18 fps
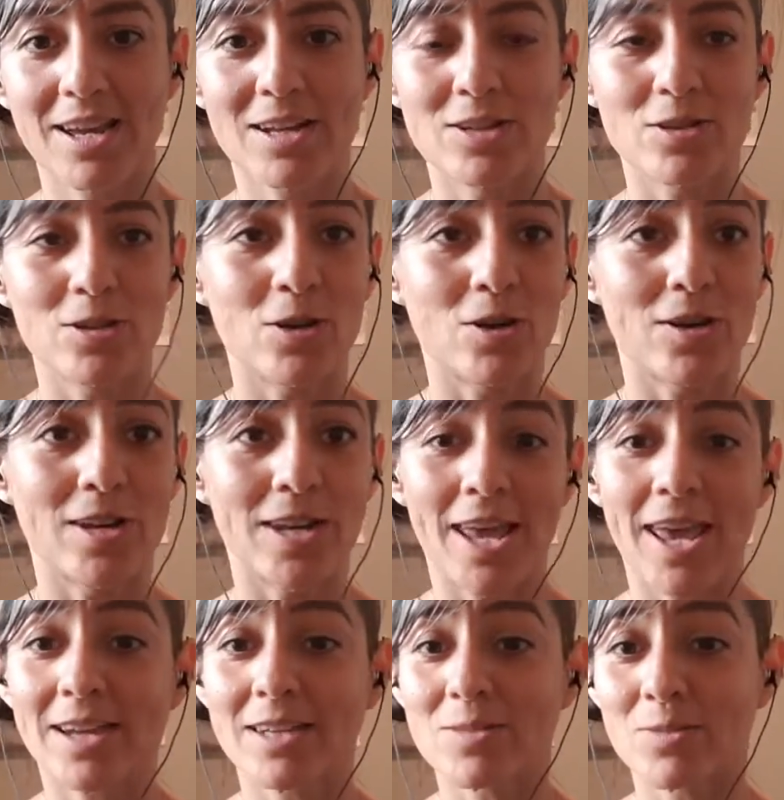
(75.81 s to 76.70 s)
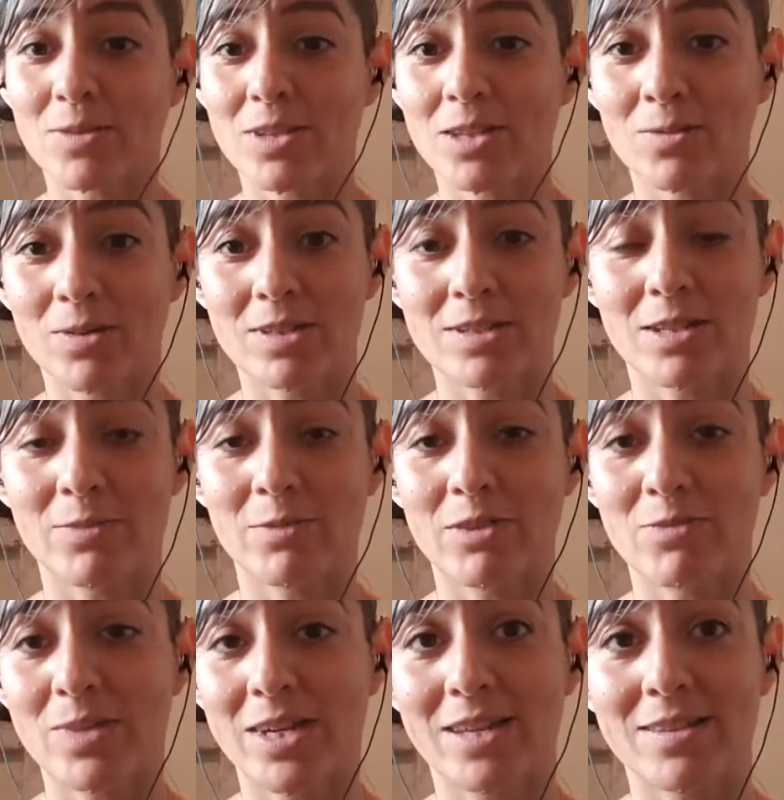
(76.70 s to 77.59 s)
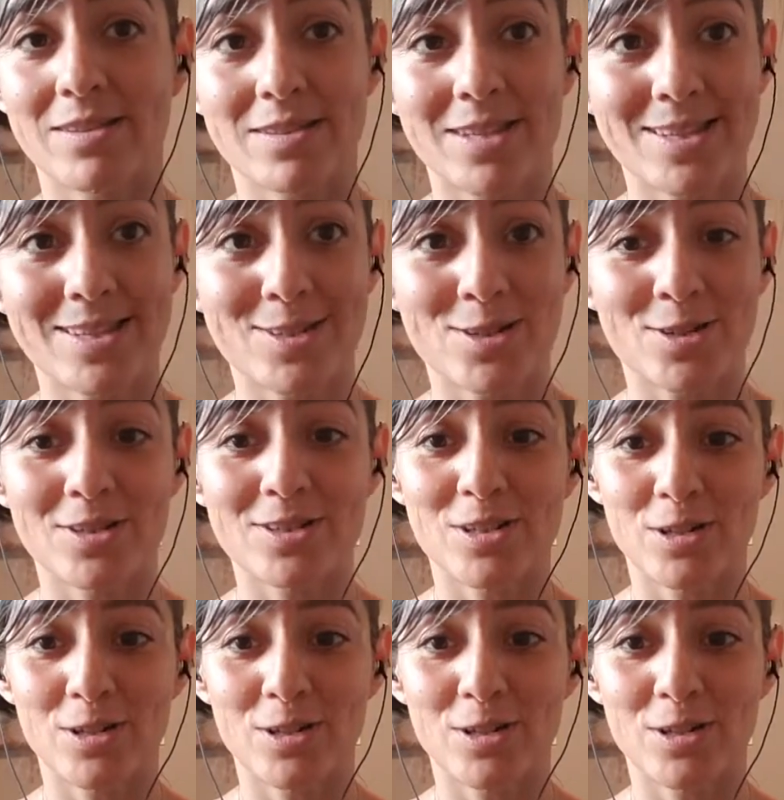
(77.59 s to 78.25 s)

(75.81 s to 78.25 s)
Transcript: to connect with the wisdom of my ancestors,